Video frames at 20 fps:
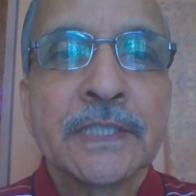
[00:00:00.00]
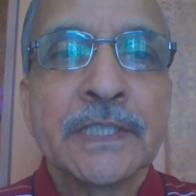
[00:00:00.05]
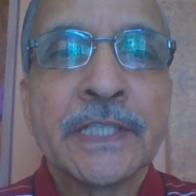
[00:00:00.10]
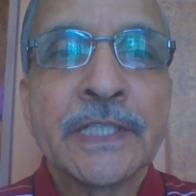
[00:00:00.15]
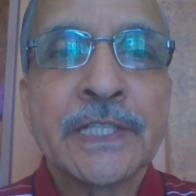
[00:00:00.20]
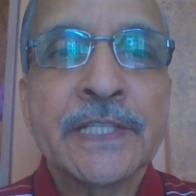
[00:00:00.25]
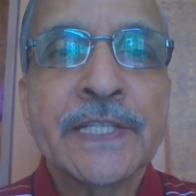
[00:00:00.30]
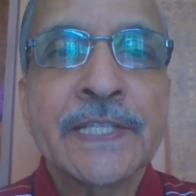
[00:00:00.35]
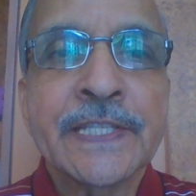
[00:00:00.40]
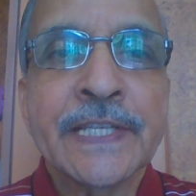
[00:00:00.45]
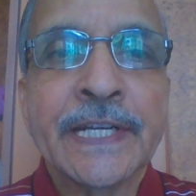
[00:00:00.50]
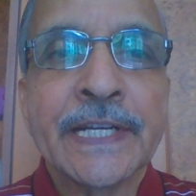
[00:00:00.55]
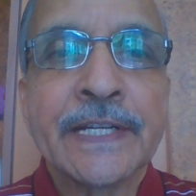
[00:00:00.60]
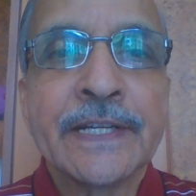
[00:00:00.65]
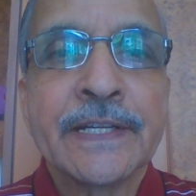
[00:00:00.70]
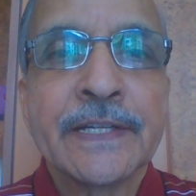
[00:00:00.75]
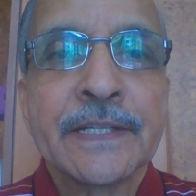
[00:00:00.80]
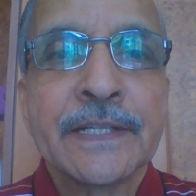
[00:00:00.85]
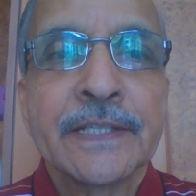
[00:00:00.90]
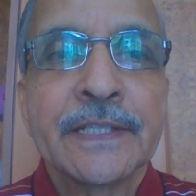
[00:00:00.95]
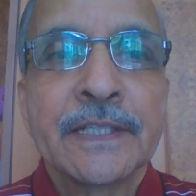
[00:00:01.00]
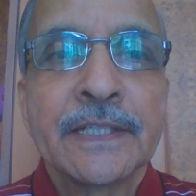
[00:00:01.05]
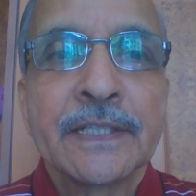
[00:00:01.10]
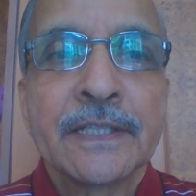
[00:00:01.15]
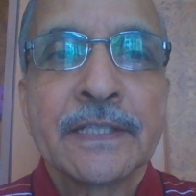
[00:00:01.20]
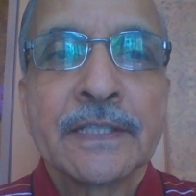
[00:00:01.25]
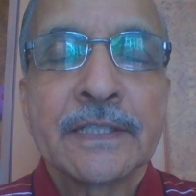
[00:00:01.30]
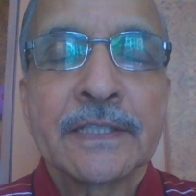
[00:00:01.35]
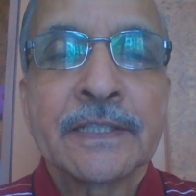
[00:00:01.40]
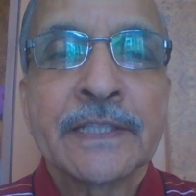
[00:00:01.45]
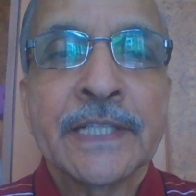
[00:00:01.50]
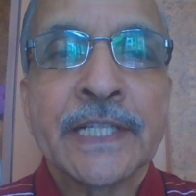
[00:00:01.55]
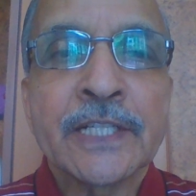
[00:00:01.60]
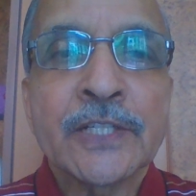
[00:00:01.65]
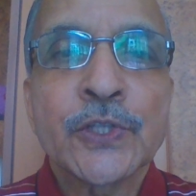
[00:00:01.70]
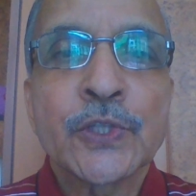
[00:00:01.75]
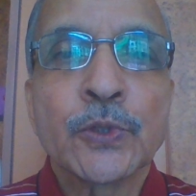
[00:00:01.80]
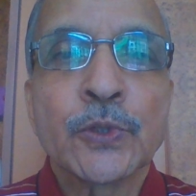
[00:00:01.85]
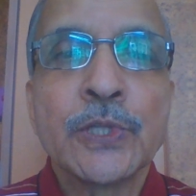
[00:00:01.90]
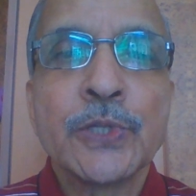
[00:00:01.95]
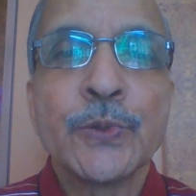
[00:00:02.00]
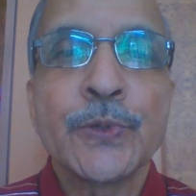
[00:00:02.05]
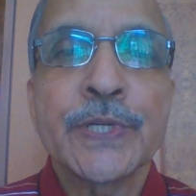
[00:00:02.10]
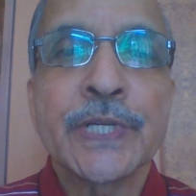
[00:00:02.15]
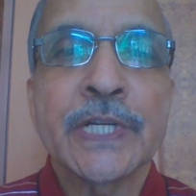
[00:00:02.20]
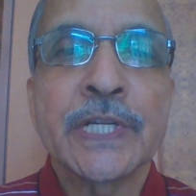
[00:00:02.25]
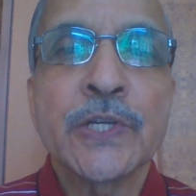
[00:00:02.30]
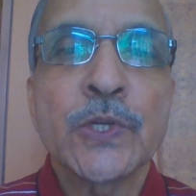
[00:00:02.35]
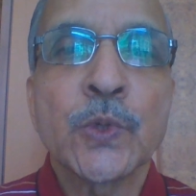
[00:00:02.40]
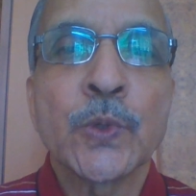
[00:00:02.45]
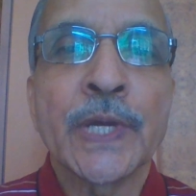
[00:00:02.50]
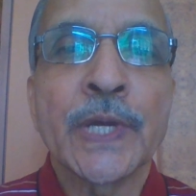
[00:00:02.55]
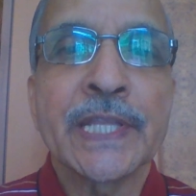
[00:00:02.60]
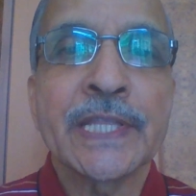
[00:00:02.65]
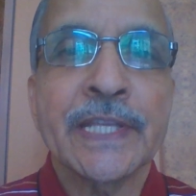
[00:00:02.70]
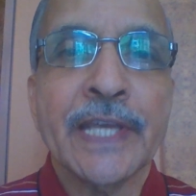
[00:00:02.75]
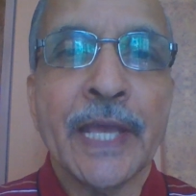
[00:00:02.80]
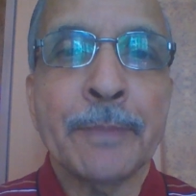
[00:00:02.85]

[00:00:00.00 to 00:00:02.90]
It is said that a solution to an